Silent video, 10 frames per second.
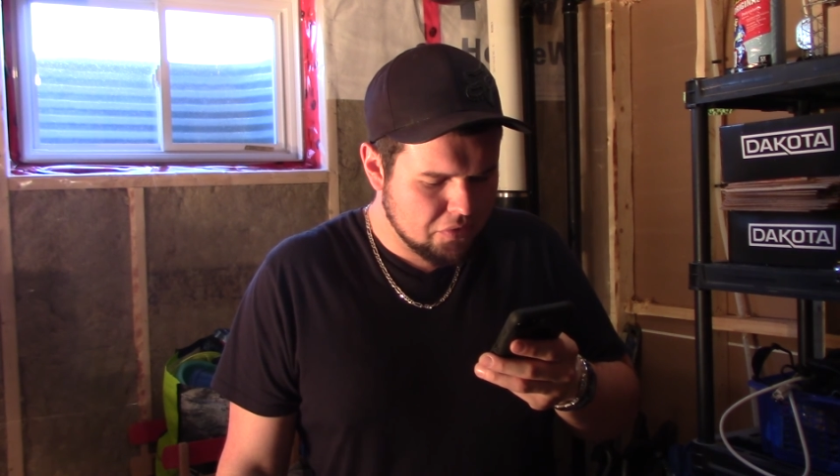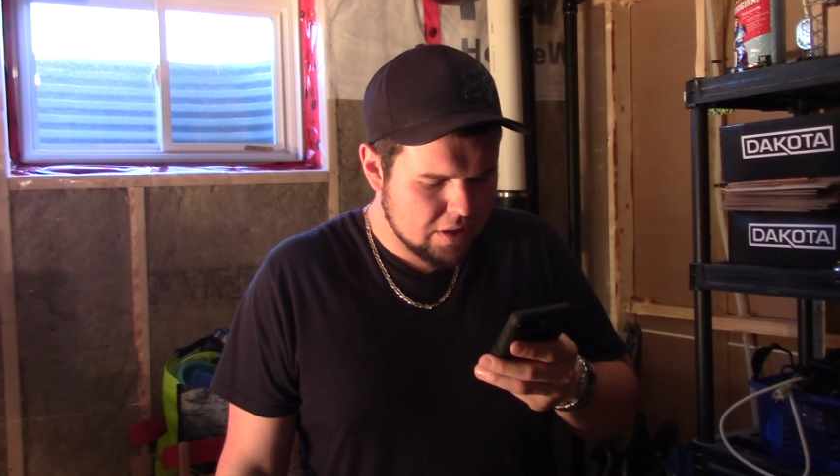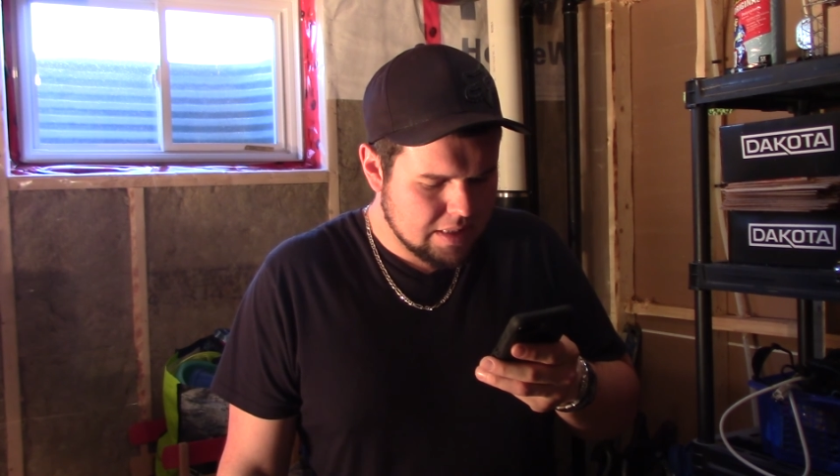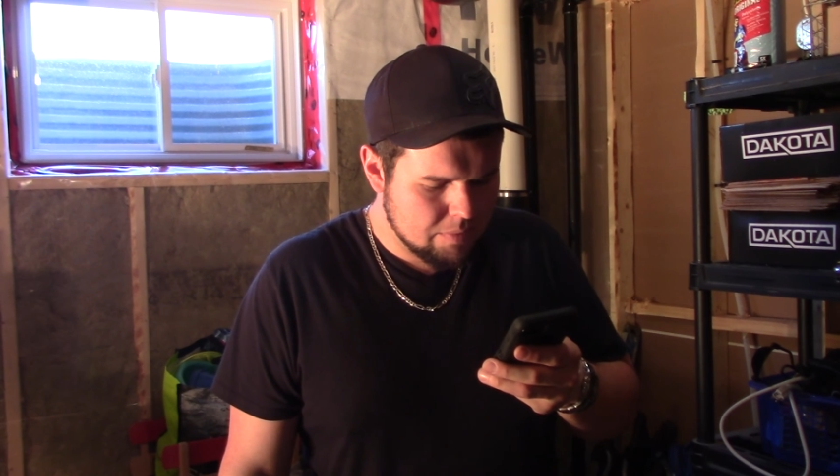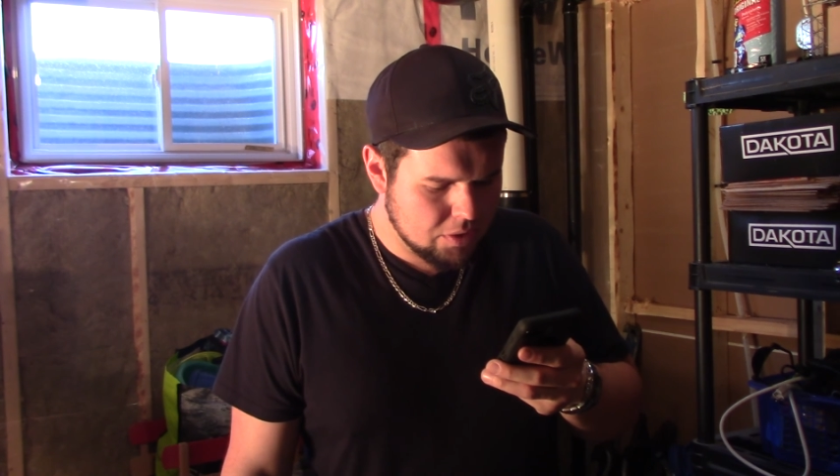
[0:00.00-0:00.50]
for
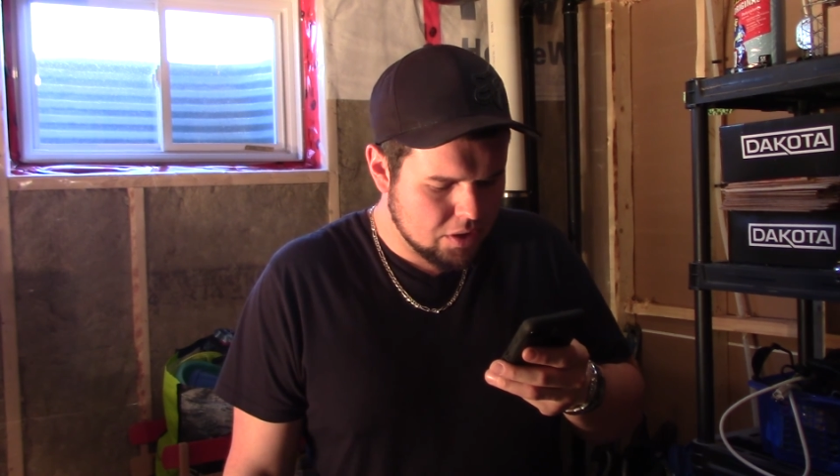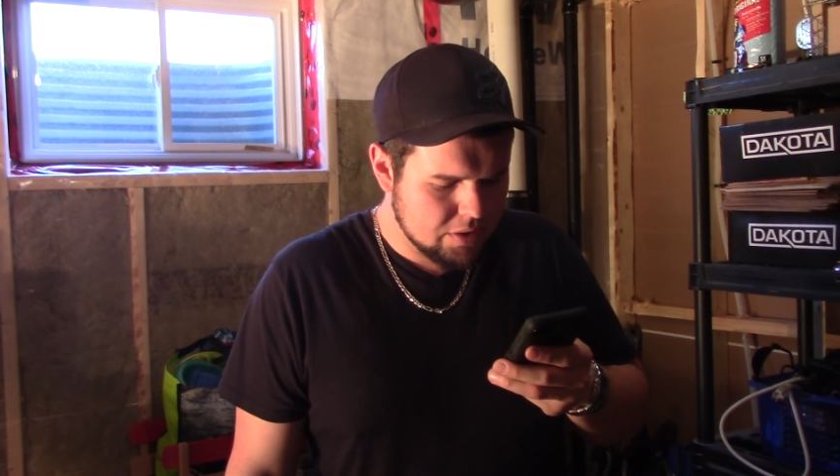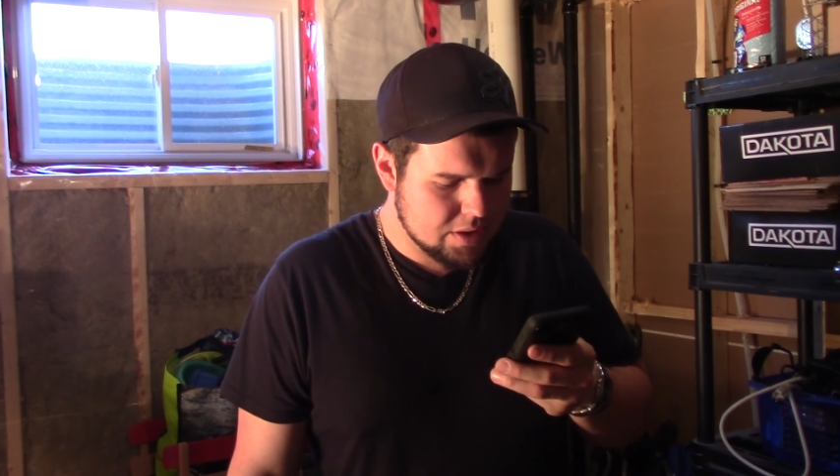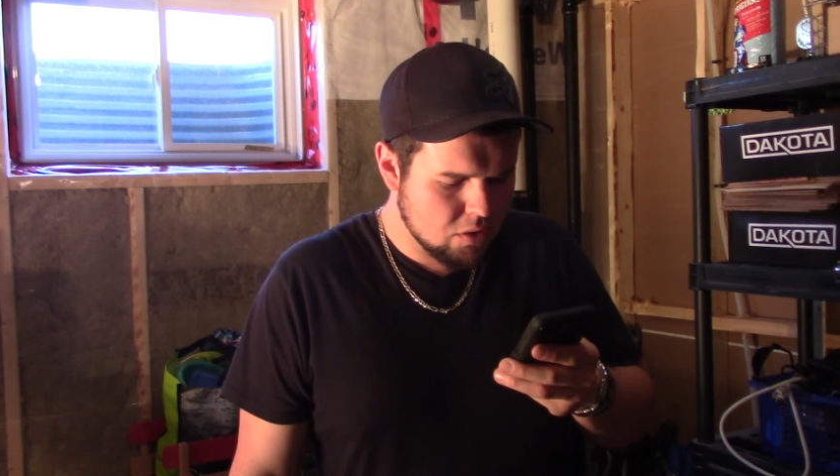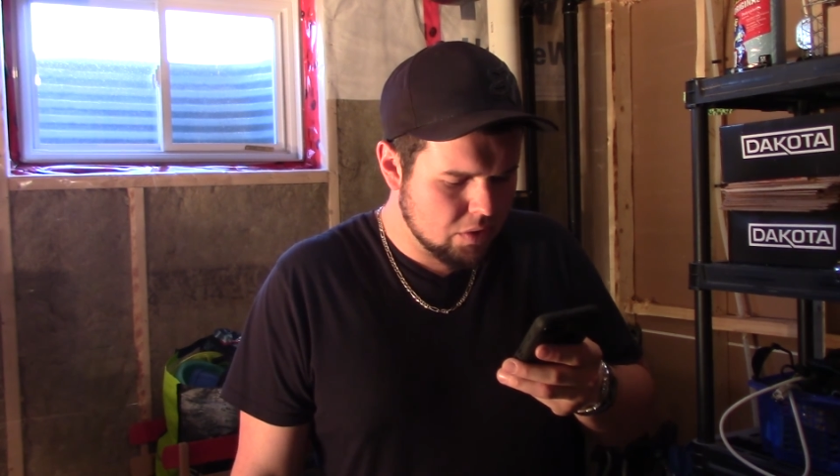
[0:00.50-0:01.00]
example, there
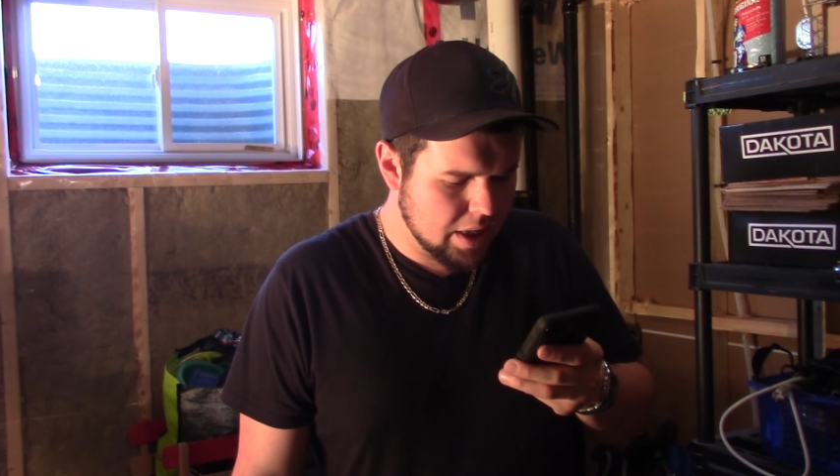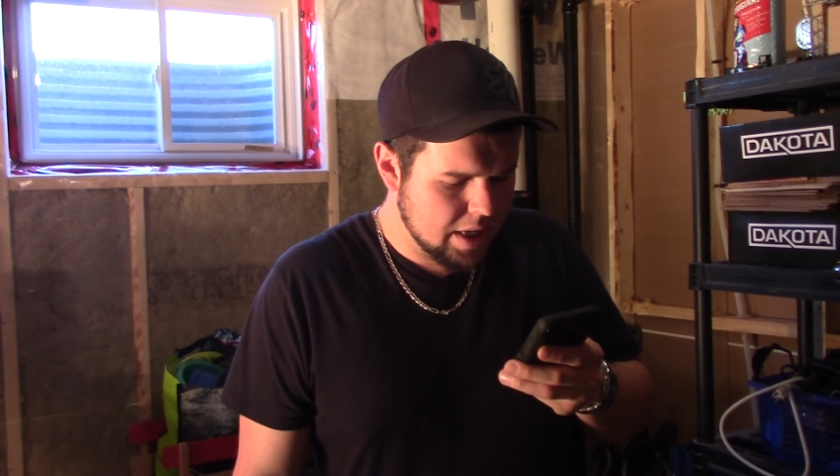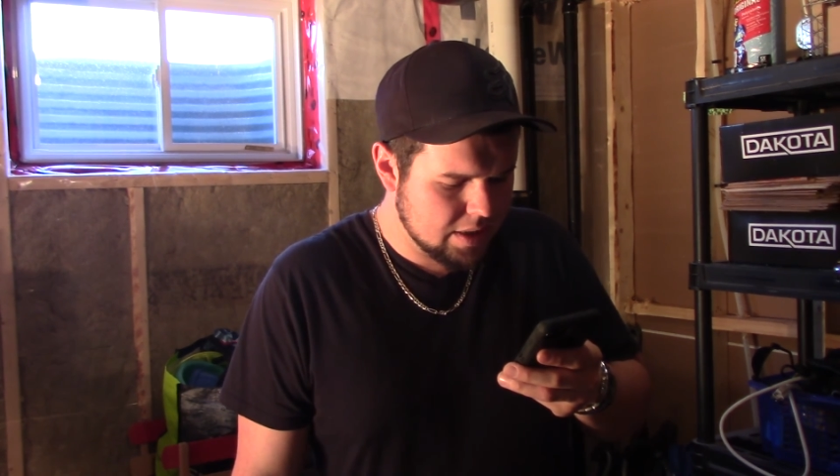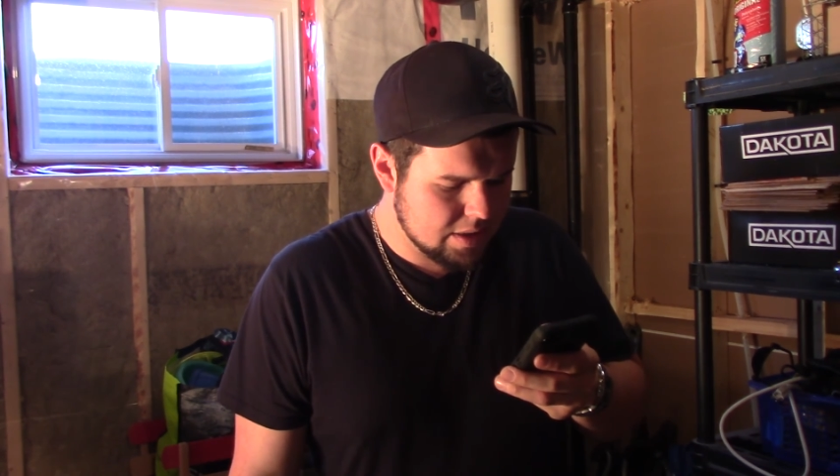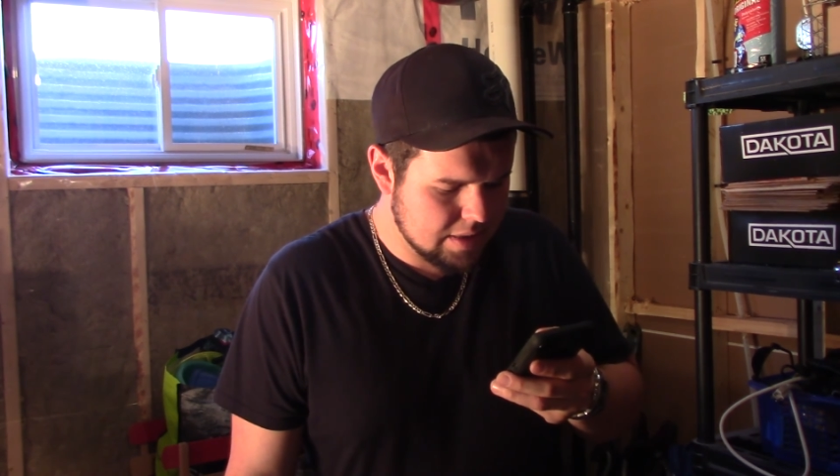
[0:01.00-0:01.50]
is no
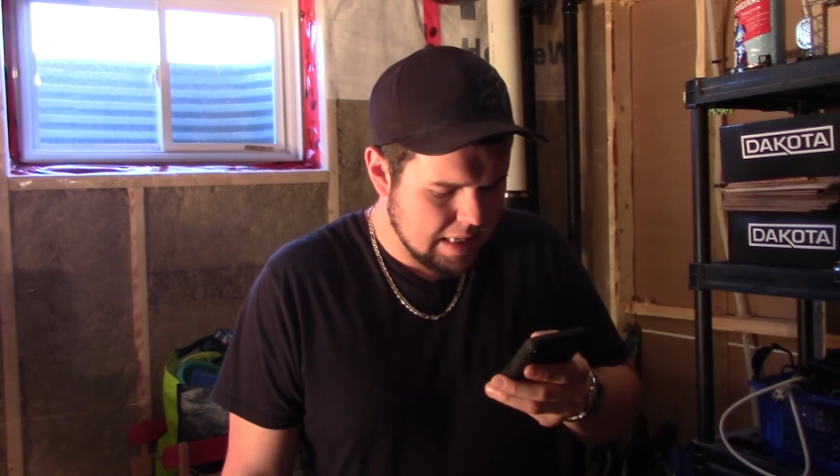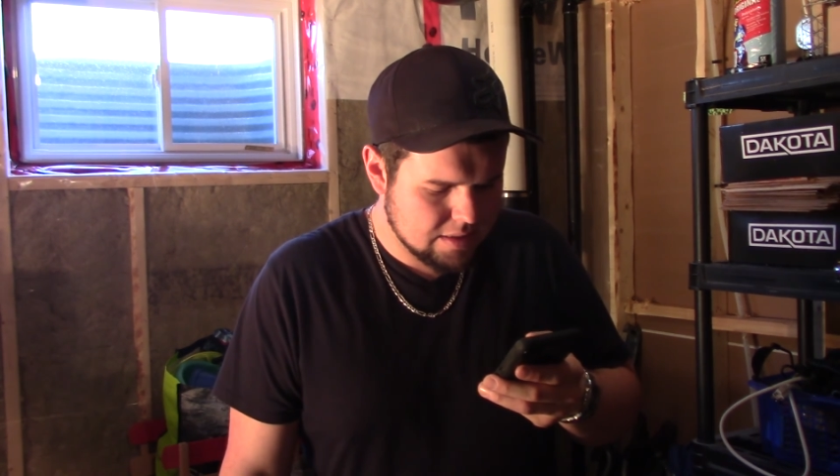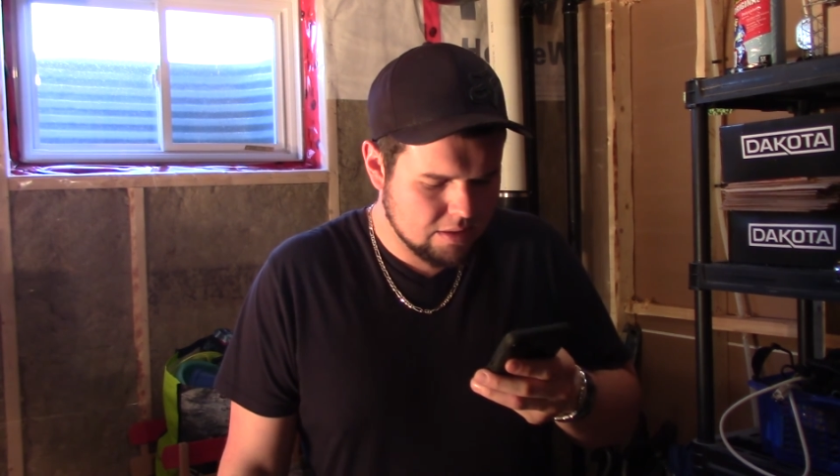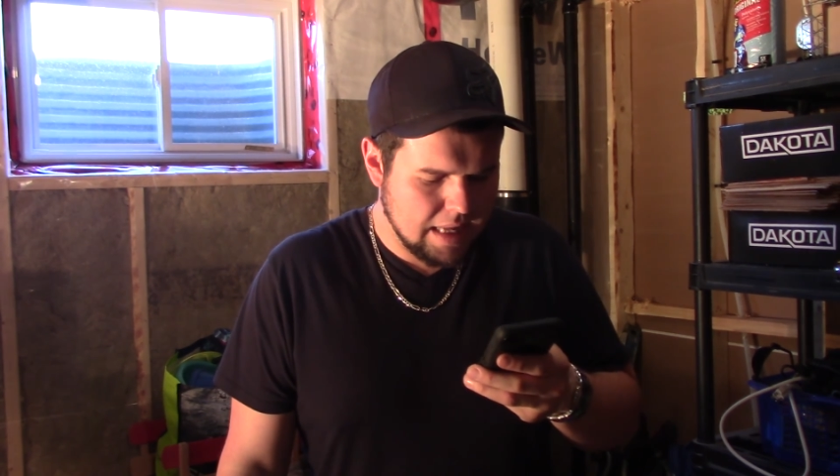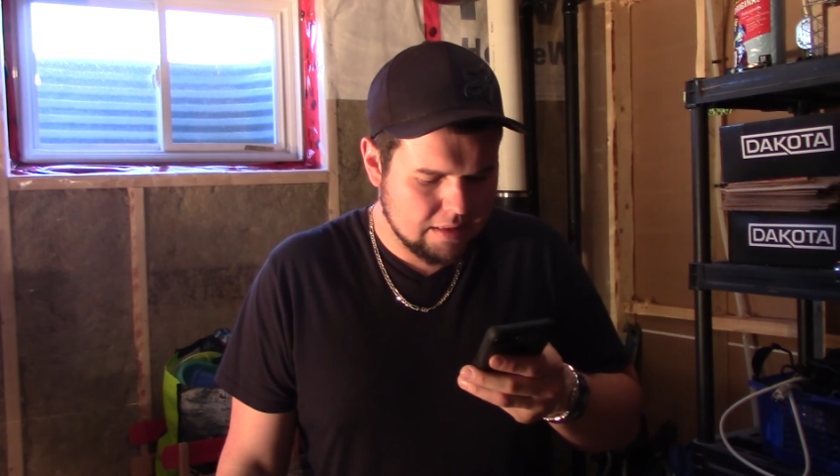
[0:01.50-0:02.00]
need to
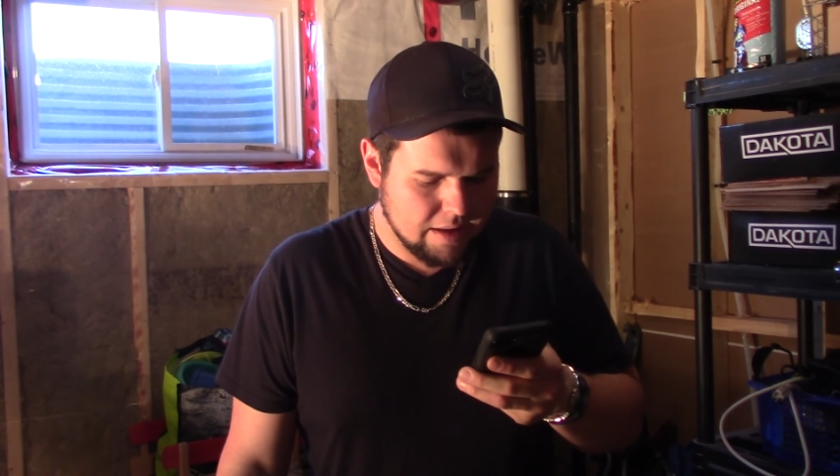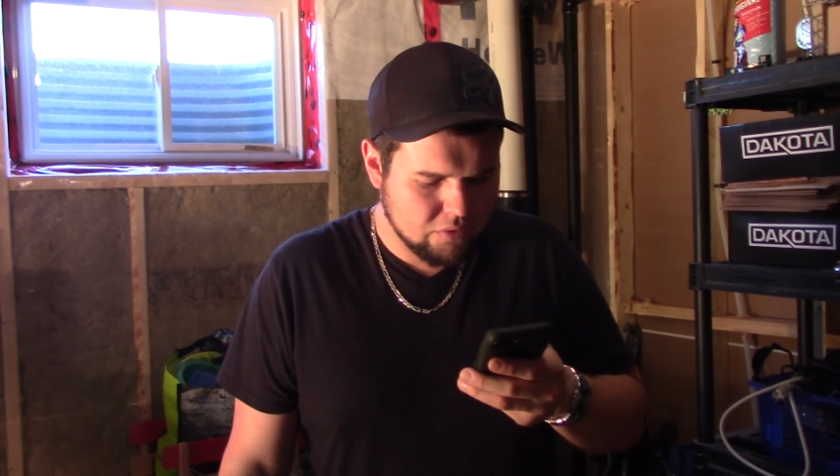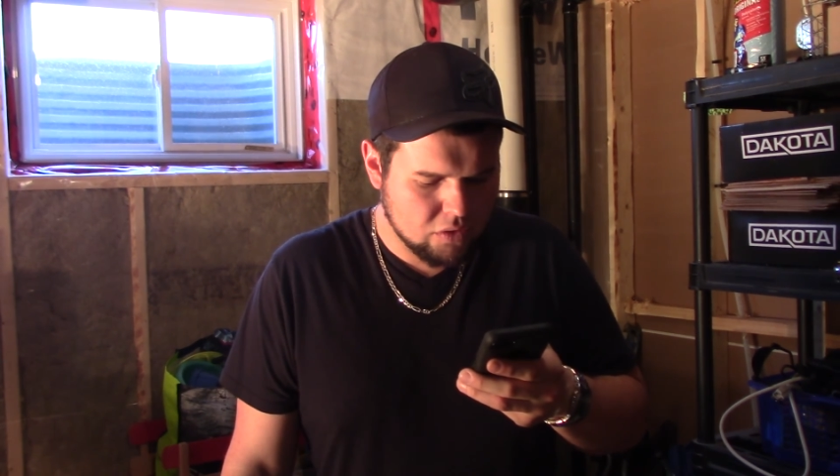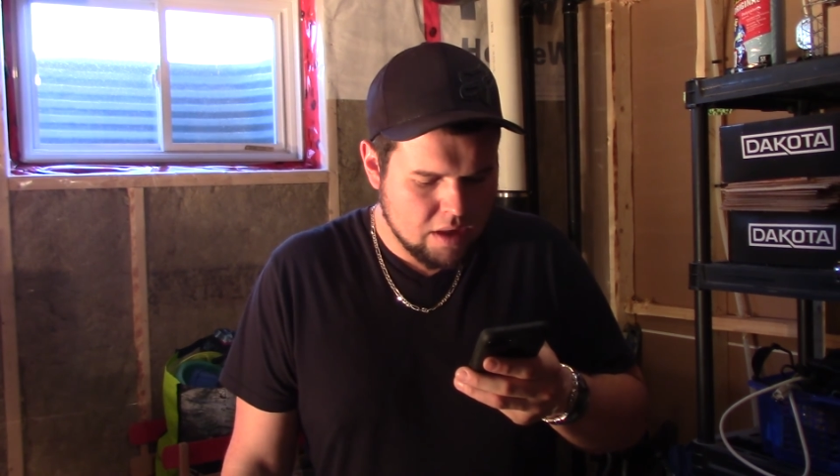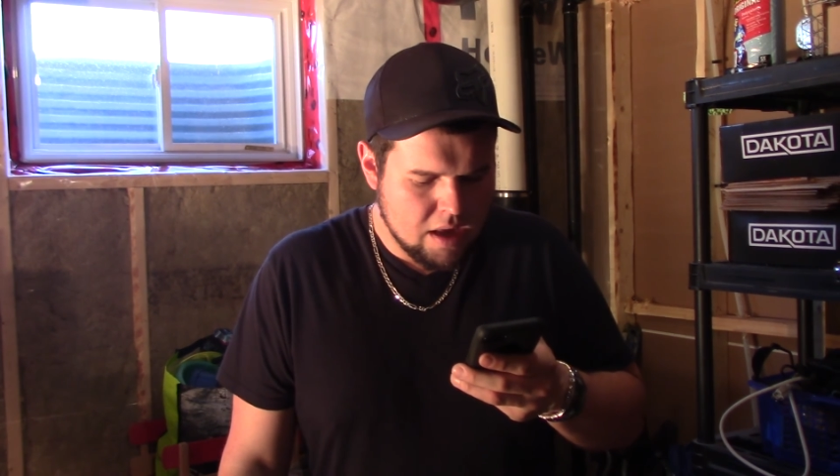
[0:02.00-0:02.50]
test on that
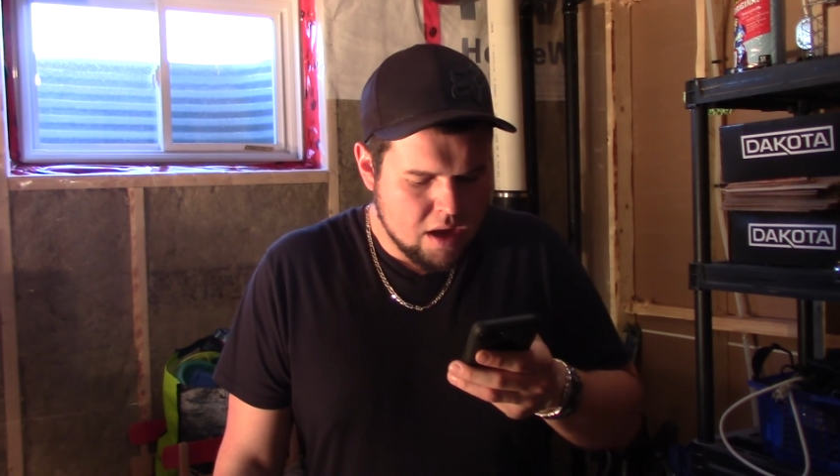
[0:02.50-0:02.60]
level.